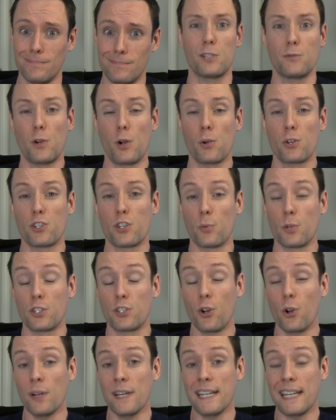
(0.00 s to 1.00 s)
As far as the
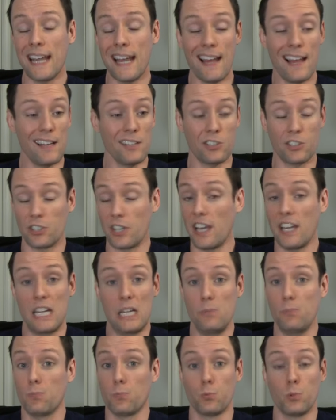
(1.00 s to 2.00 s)
returning cast,
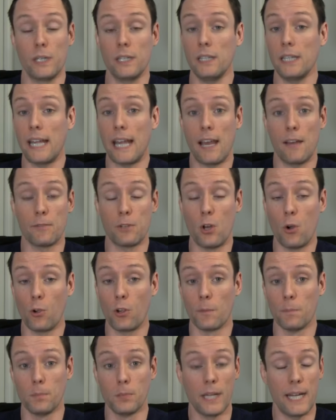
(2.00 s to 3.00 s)
I really have no
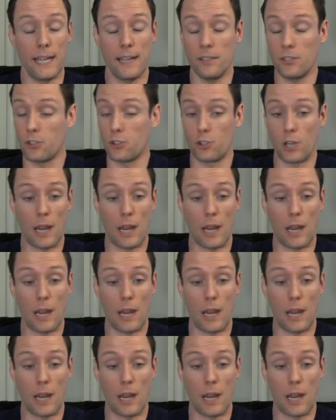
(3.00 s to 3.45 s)
complaints.